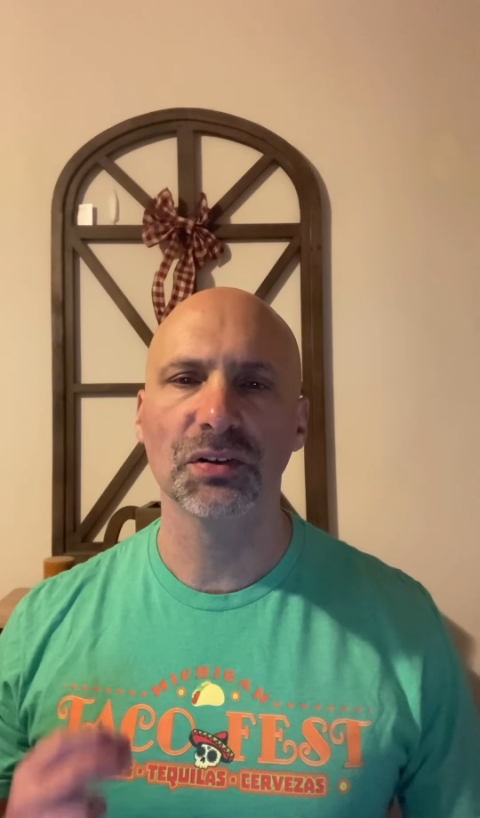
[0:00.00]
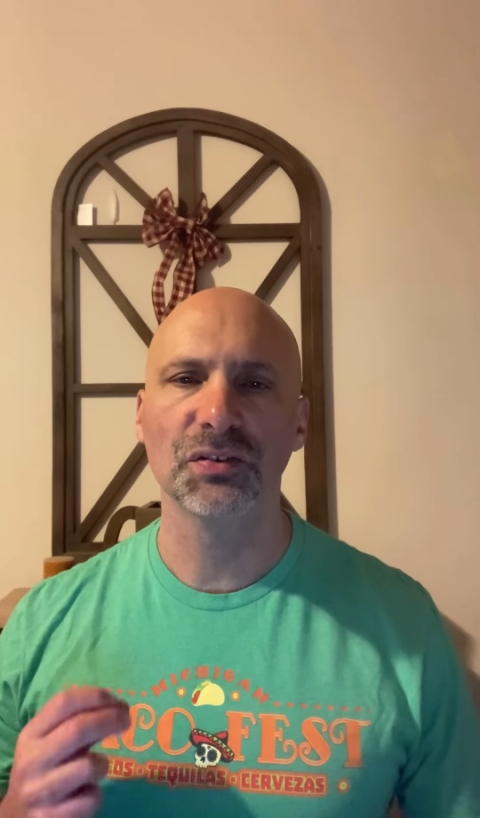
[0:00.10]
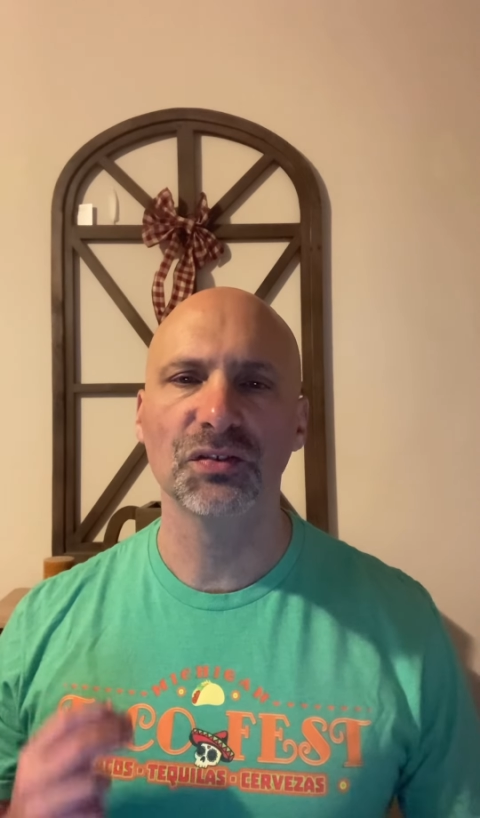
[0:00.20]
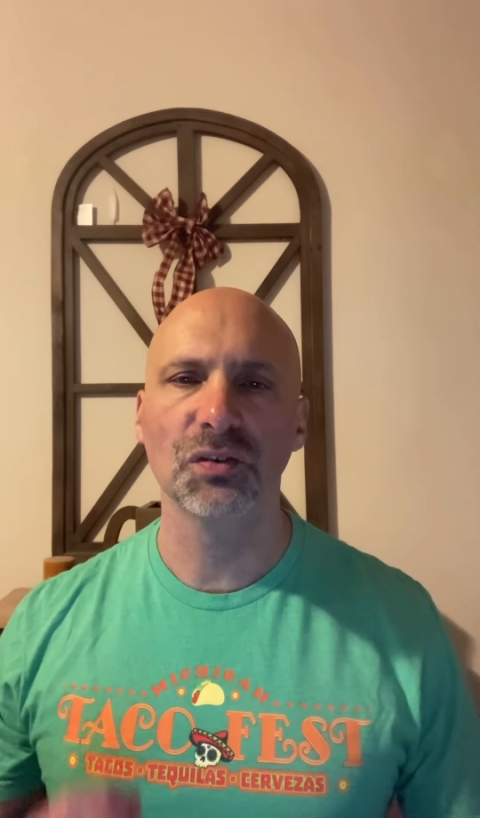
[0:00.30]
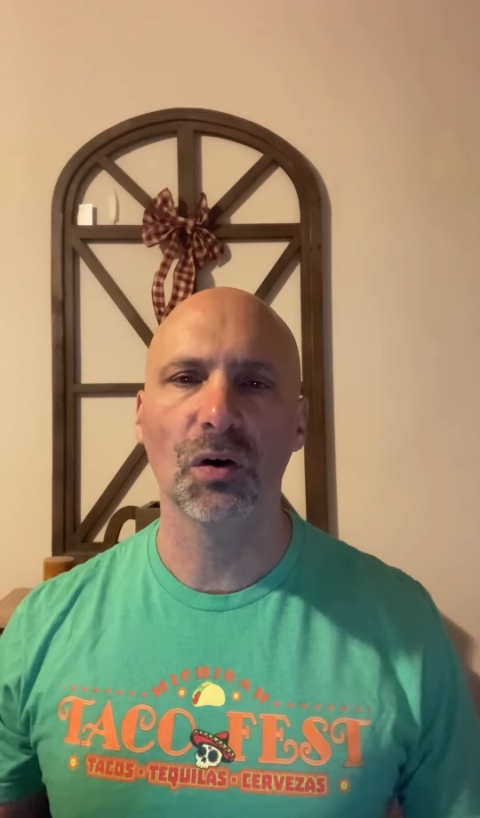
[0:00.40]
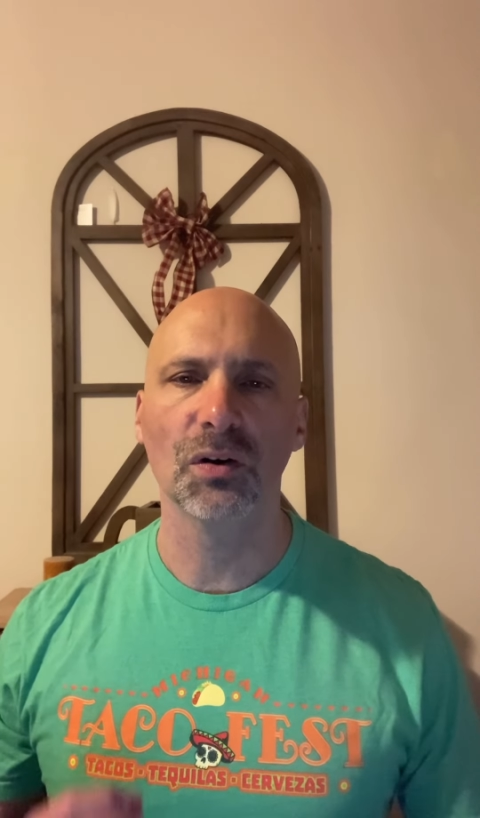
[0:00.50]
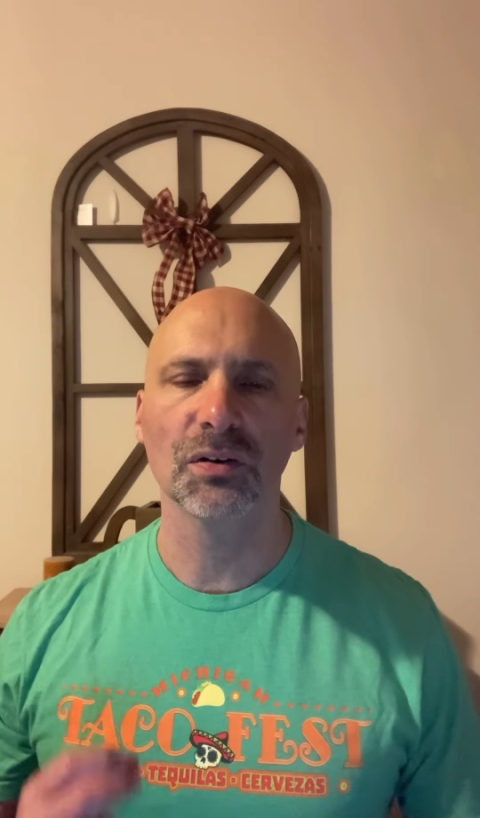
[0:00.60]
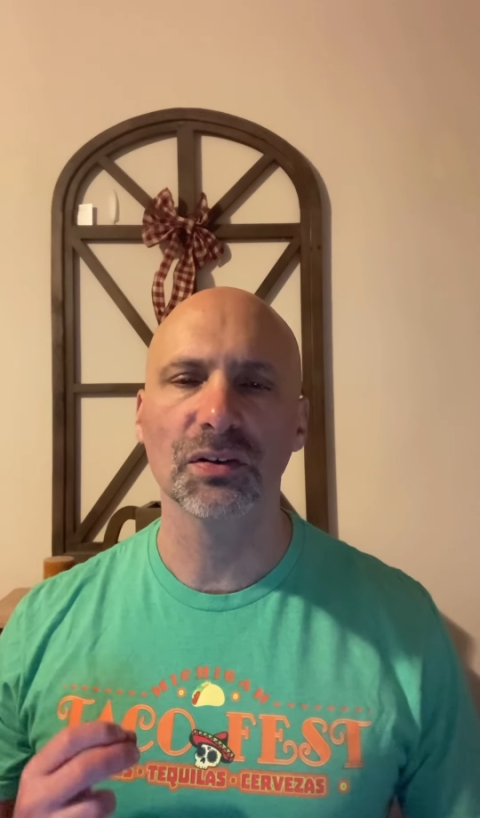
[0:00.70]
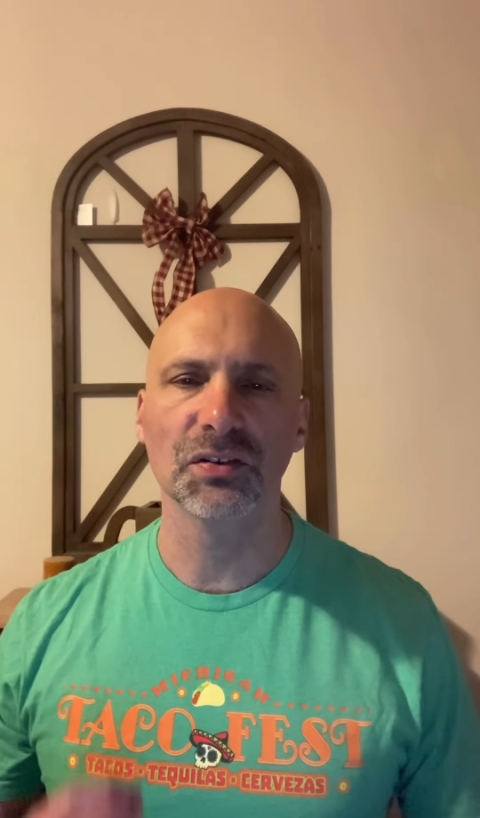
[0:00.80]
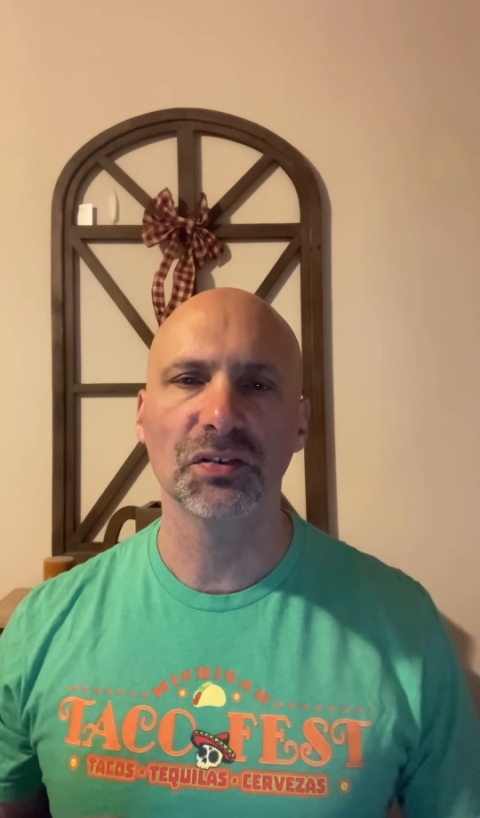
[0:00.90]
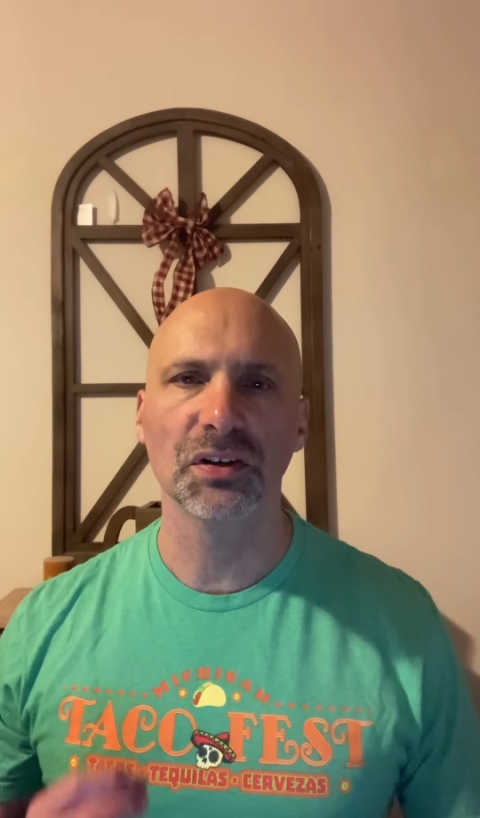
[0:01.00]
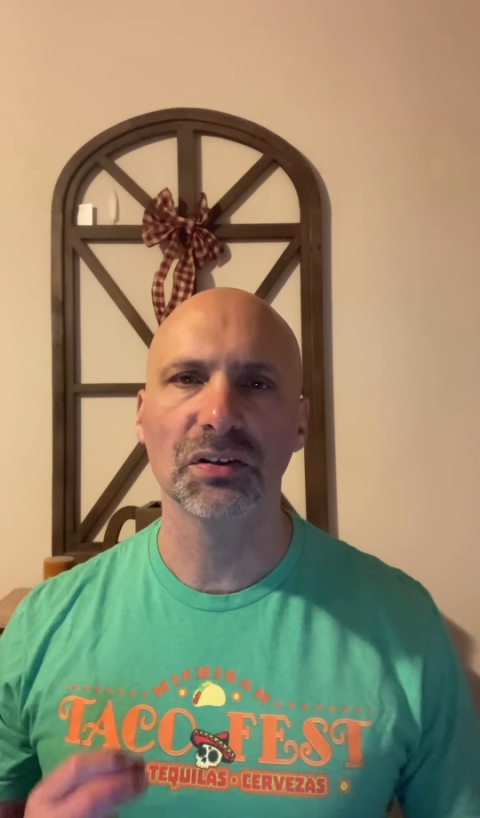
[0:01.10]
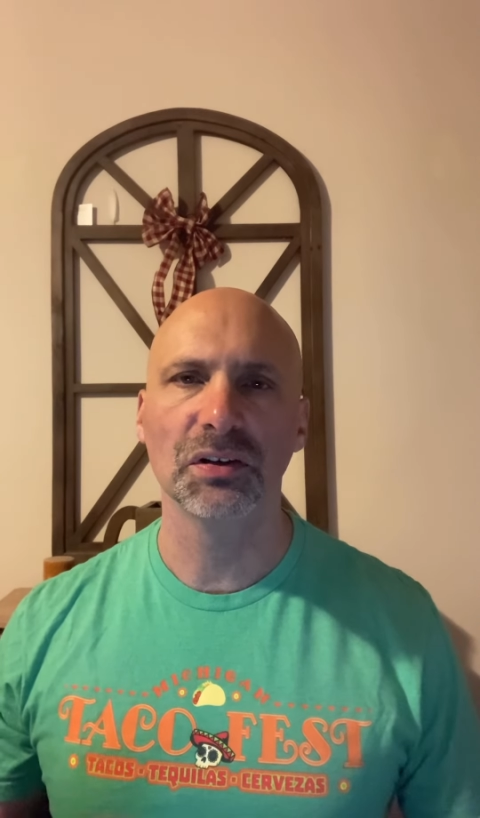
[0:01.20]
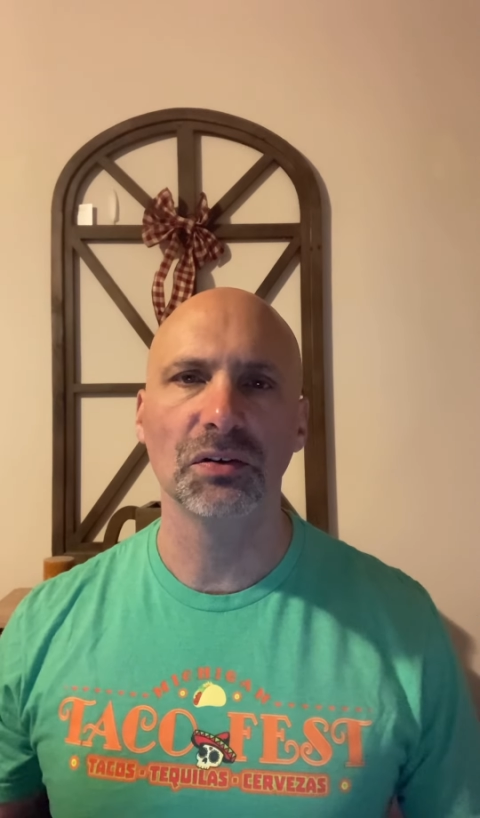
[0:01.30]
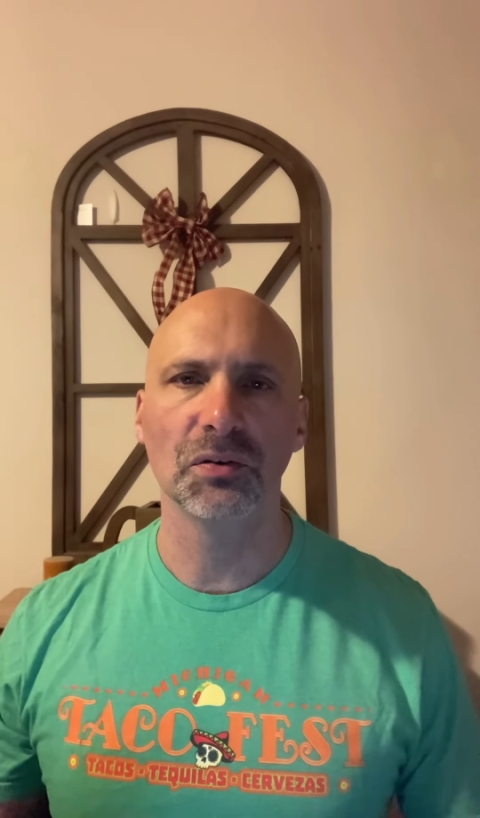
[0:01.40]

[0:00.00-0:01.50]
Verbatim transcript: Start listening to your